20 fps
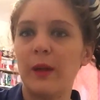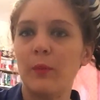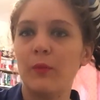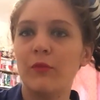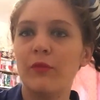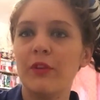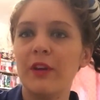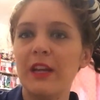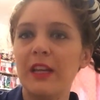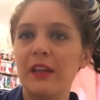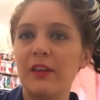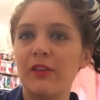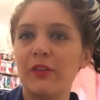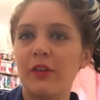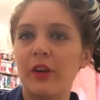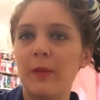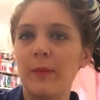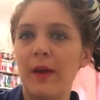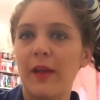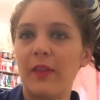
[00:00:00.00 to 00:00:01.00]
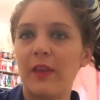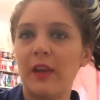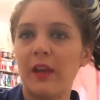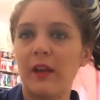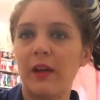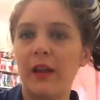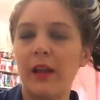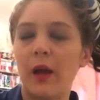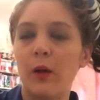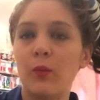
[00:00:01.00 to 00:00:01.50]
I'm really sorry about the
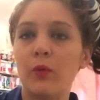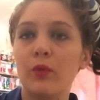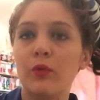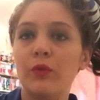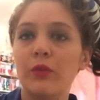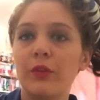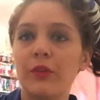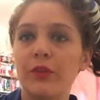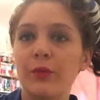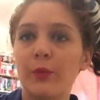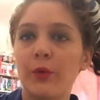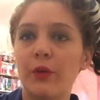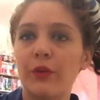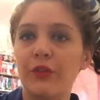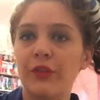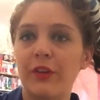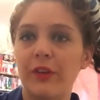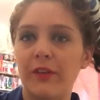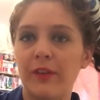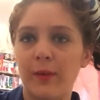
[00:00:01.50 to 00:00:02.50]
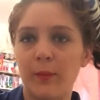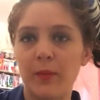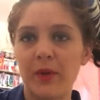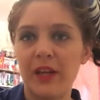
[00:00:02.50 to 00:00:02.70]
light. I will do swatches and